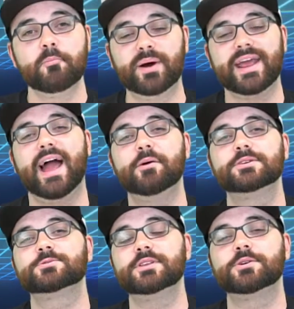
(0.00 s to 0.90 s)
But yeah, it
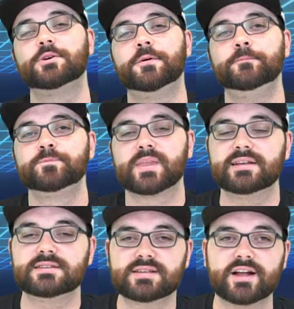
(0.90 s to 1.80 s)
was really cool.
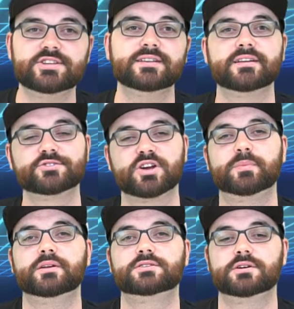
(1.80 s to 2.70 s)
It's a touching little
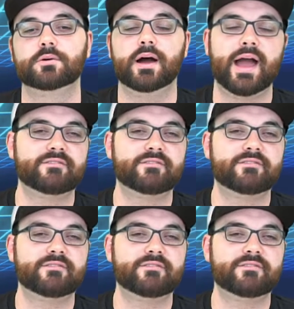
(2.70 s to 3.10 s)
tribute to